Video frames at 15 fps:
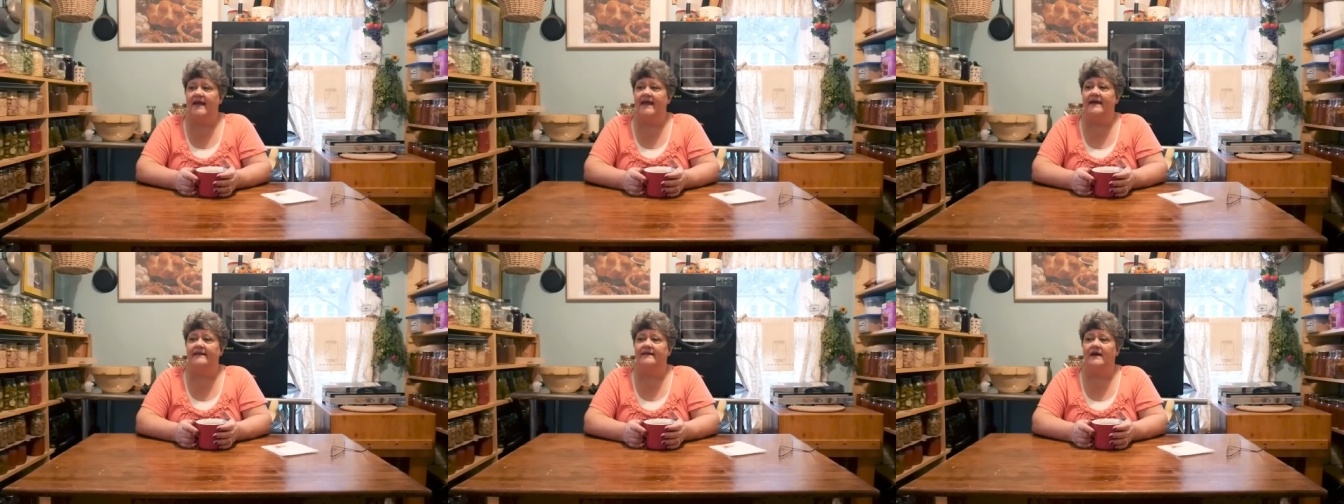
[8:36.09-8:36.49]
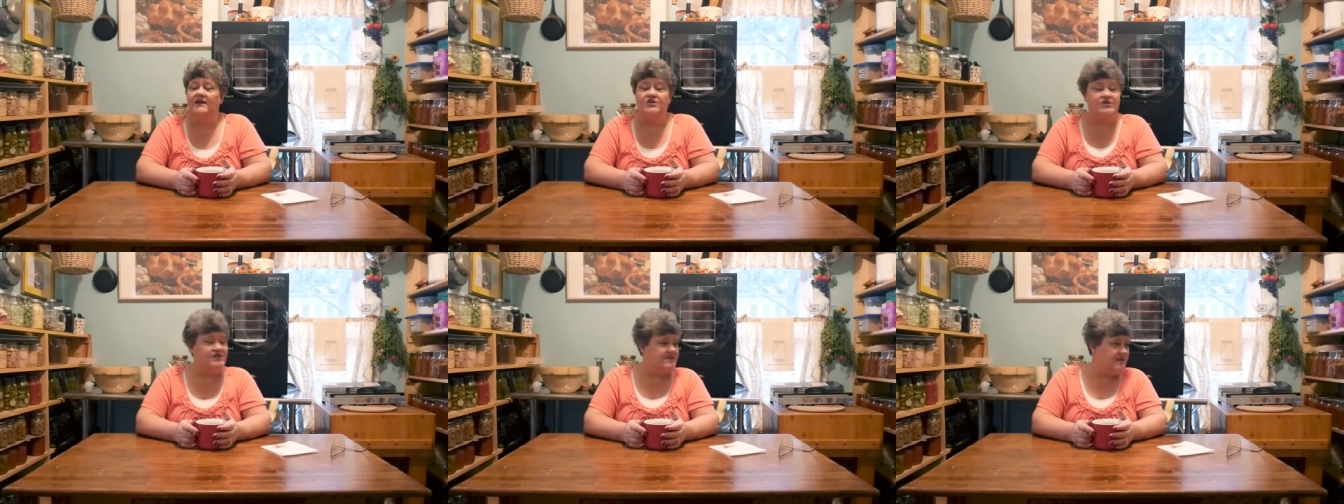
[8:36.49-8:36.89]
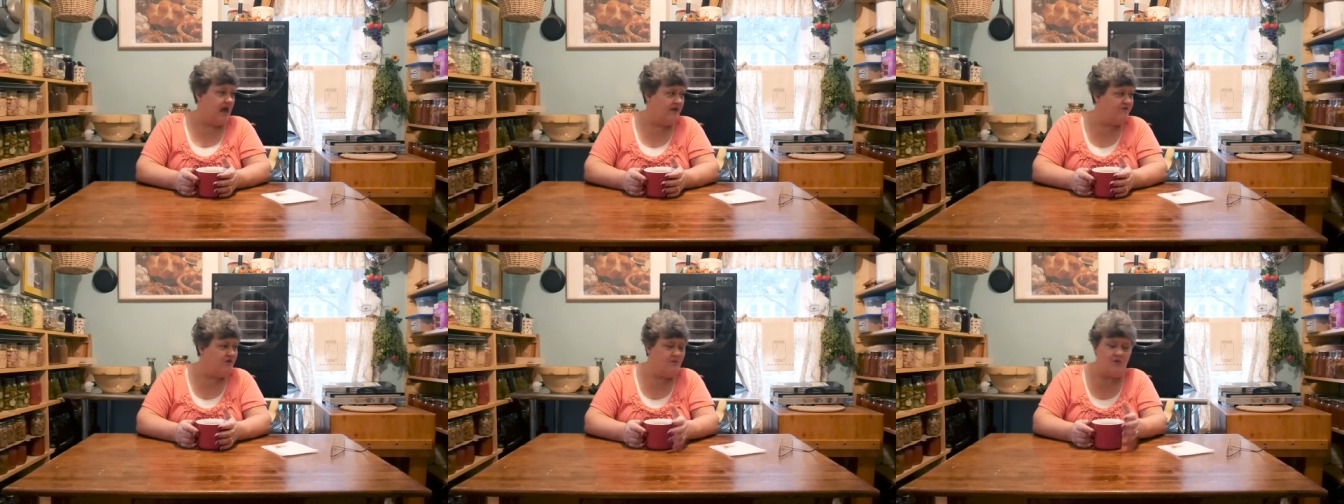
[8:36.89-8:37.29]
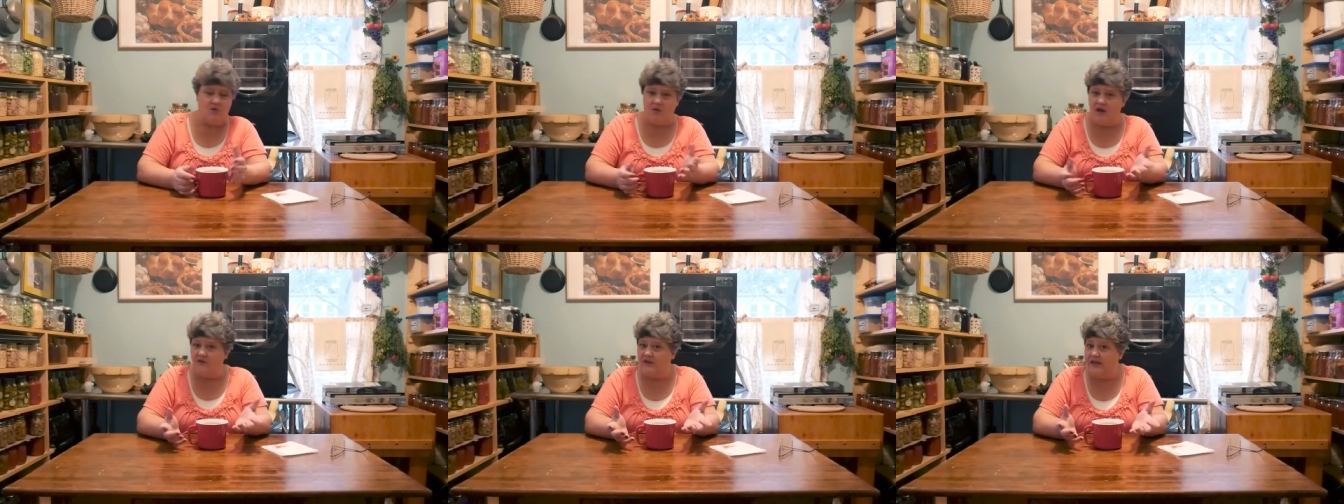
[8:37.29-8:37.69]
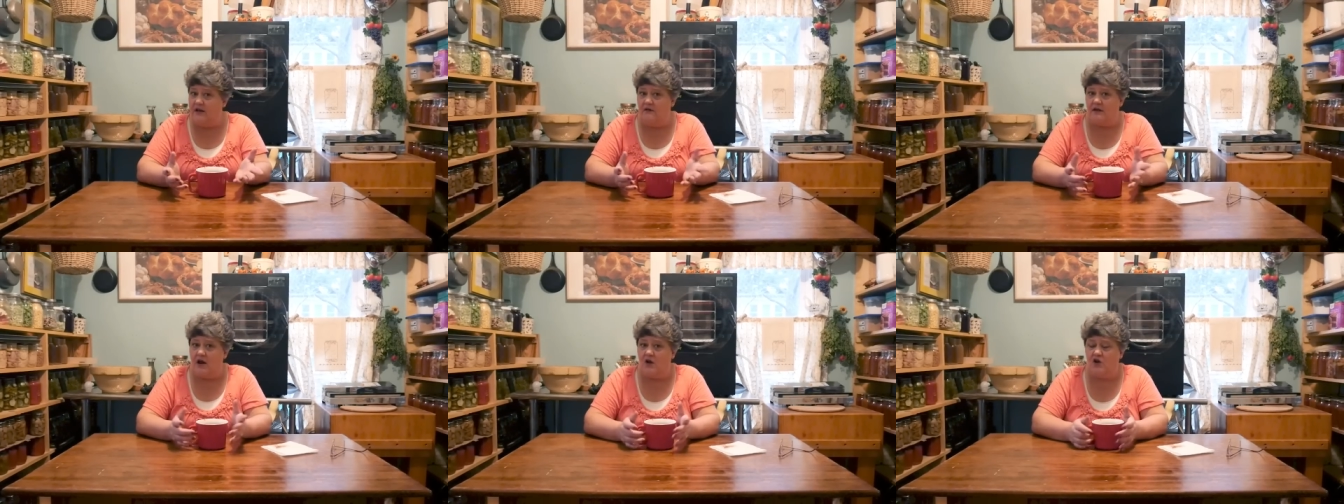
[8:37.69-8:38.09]
and uh, she's not from around
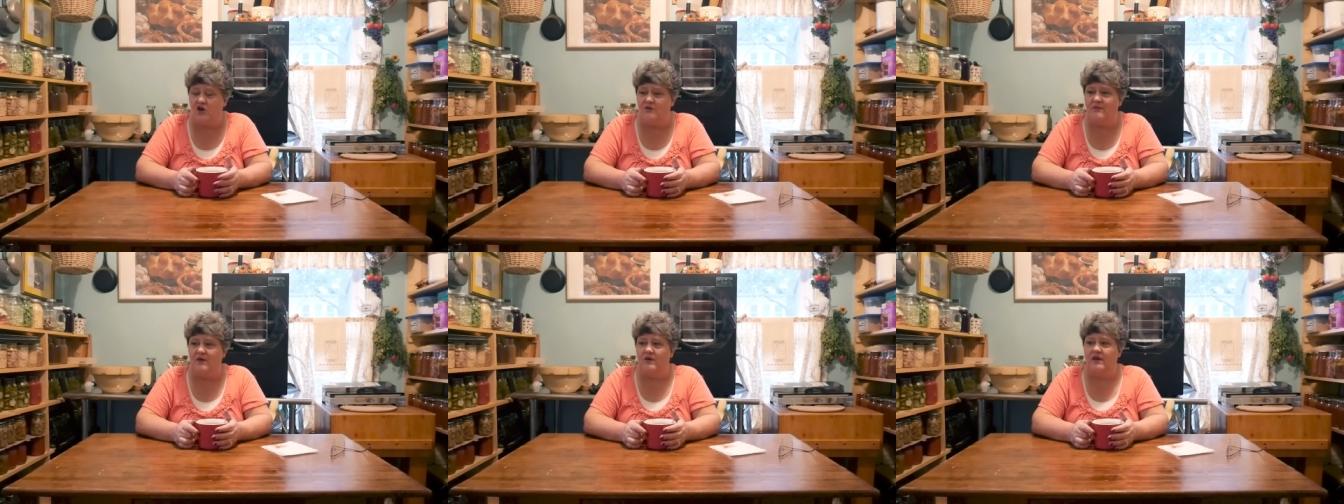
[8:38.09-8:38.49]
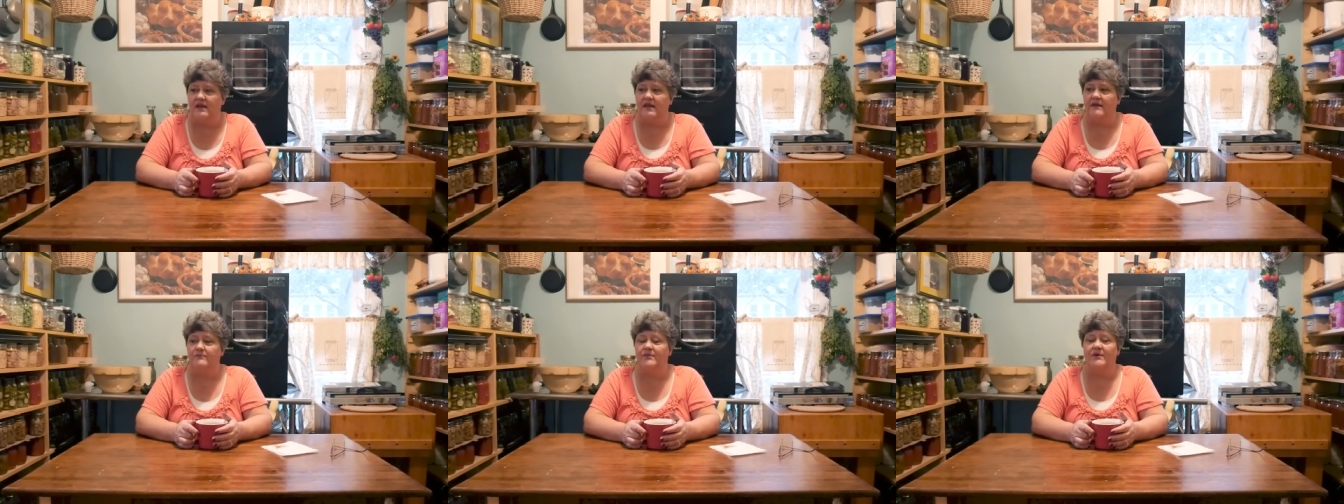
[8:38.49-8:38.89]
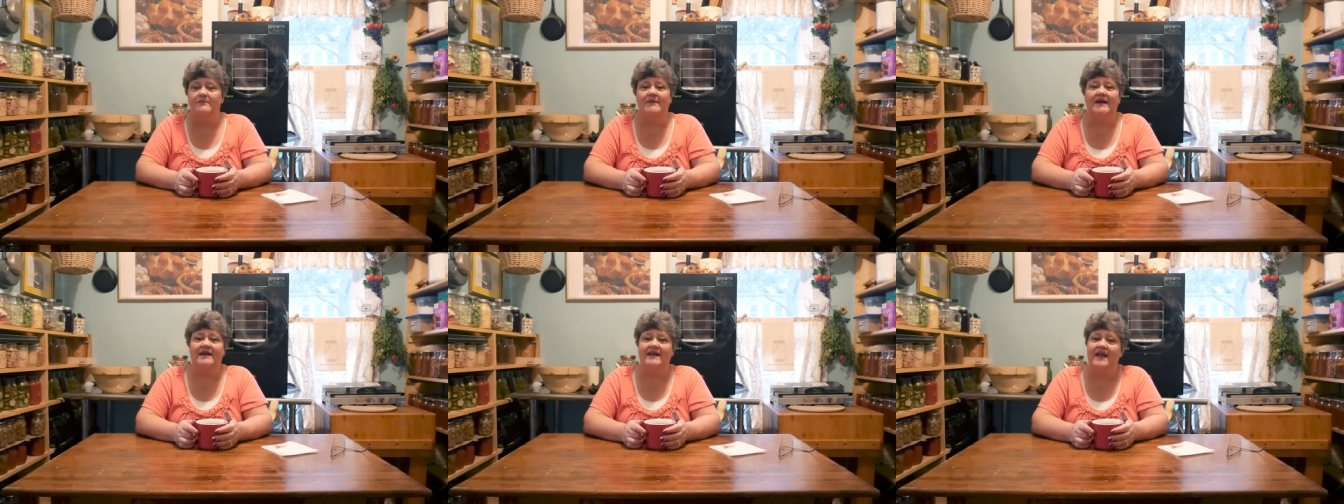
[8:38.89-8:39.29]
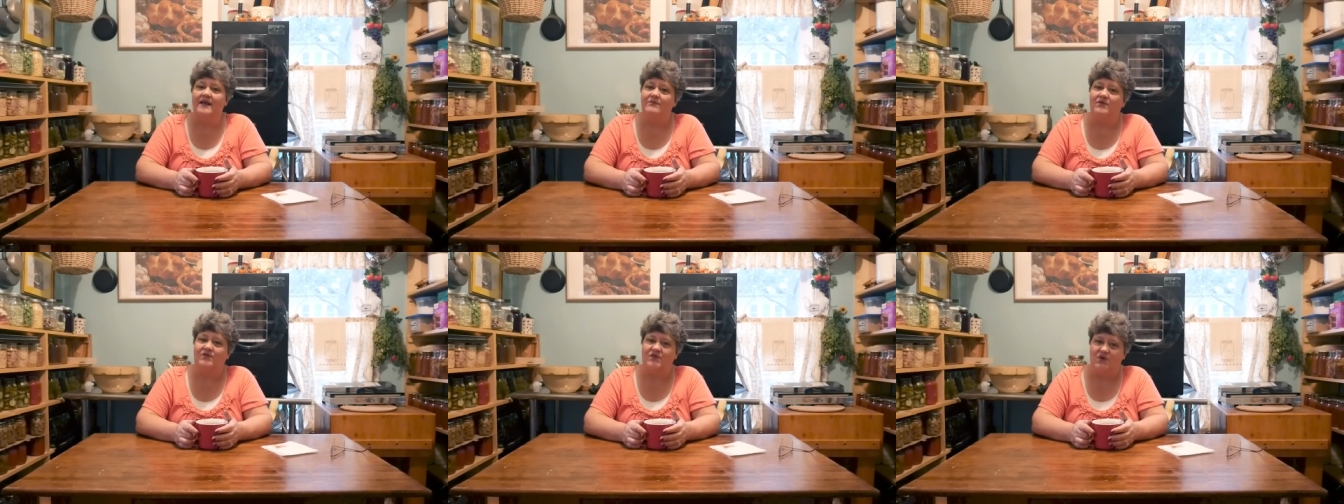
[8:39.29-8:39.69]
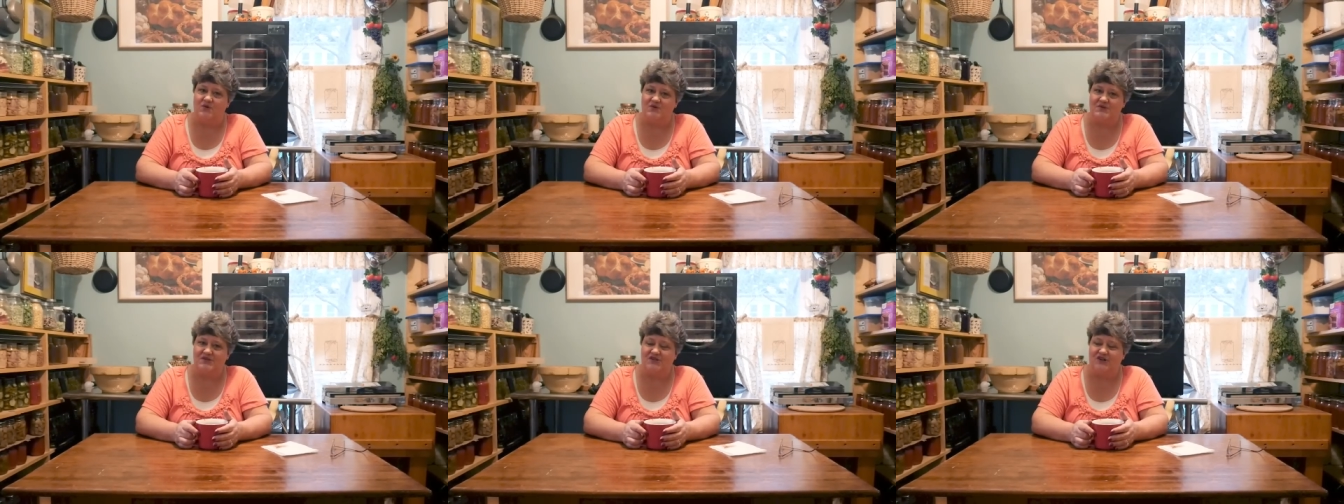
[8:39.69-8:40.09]
here in our community, but my neighbor
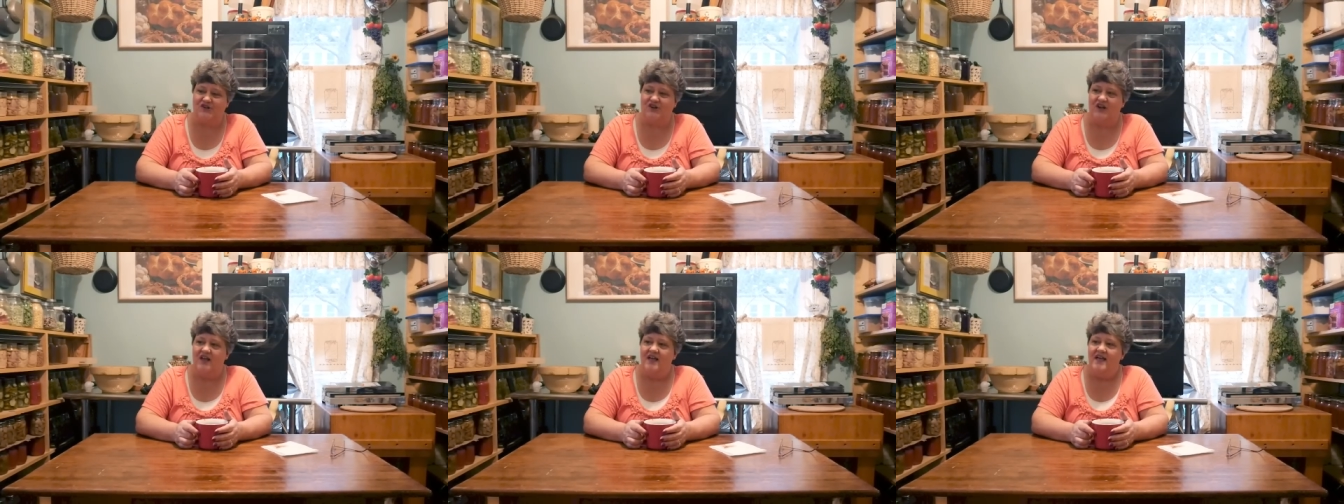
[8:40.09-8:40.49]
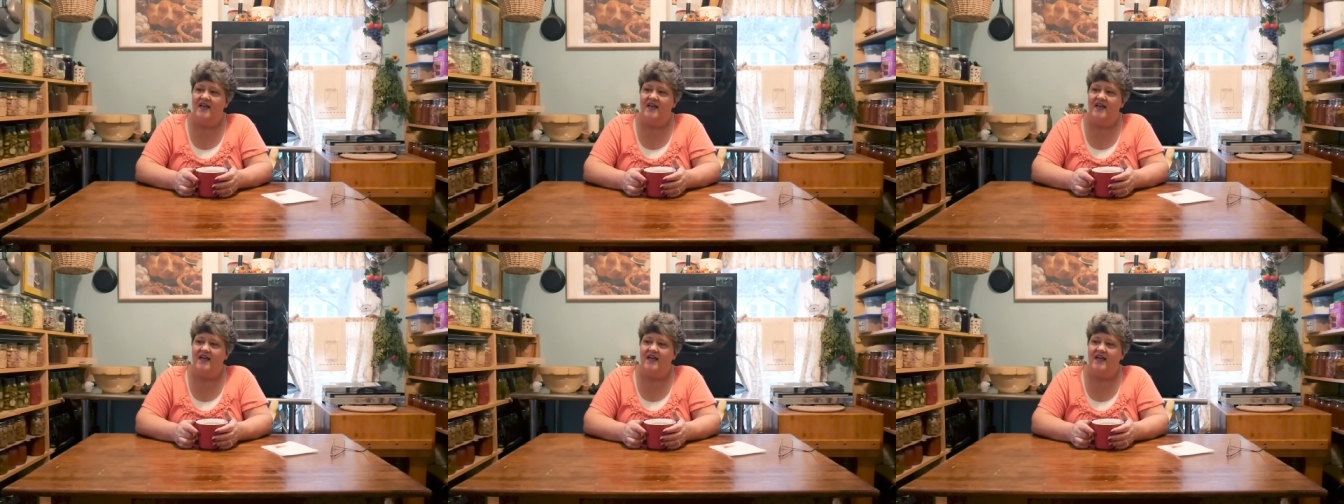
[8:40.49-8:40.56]
knows her